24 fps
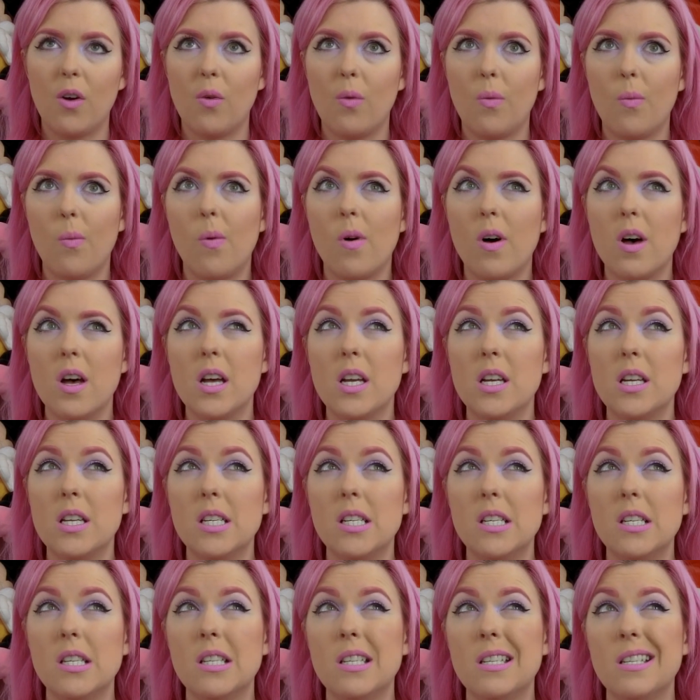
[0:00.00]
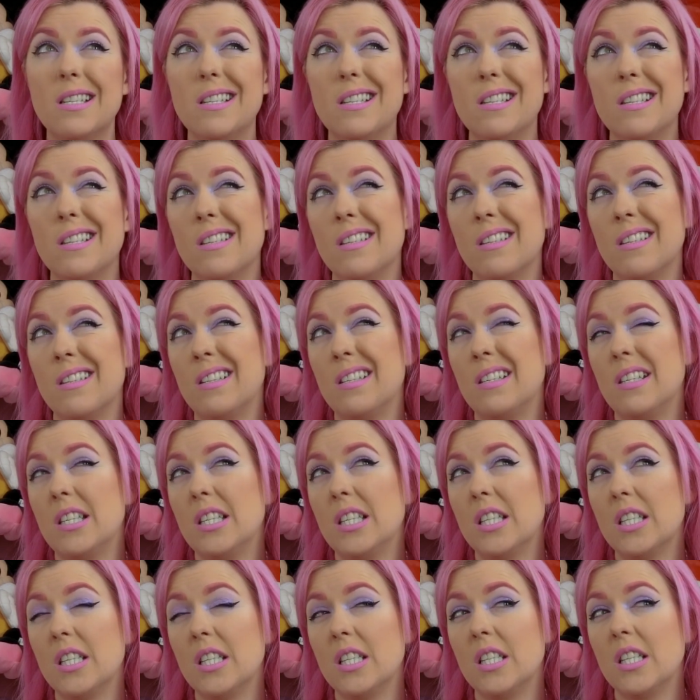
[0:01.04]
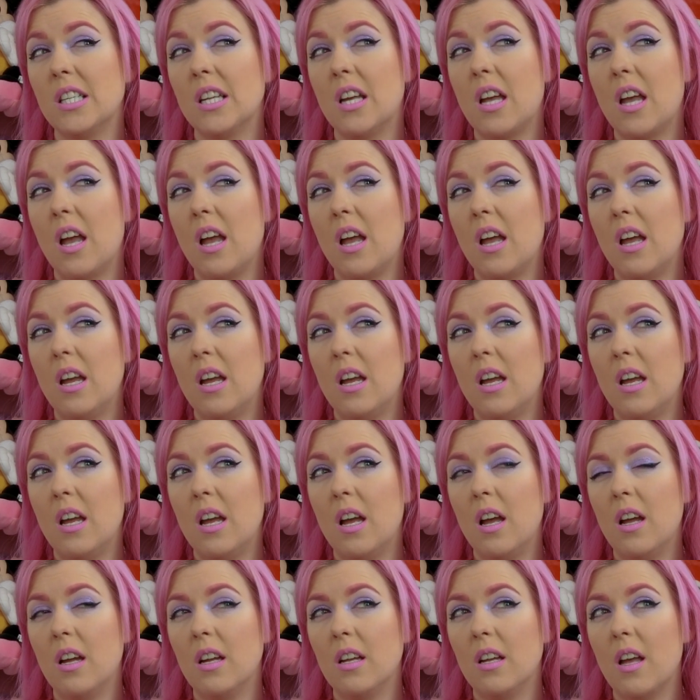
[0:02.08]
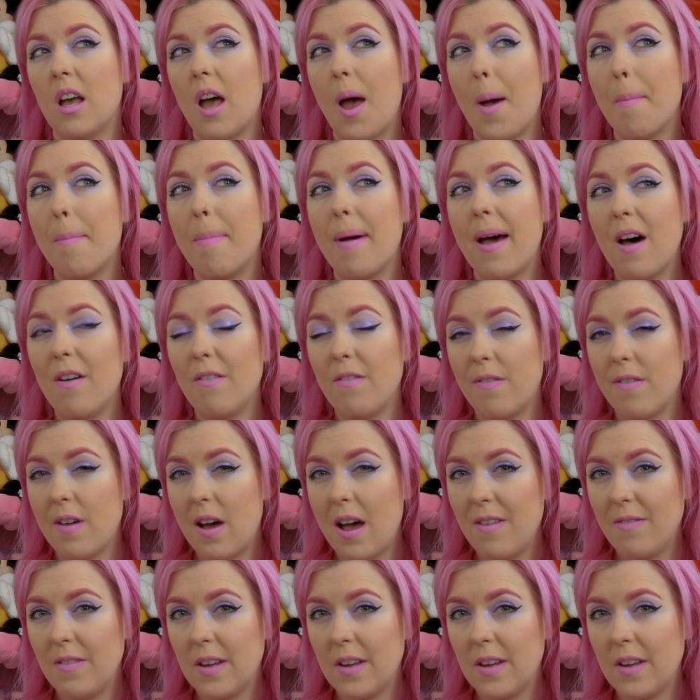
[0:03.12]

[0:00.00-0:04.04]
was about 5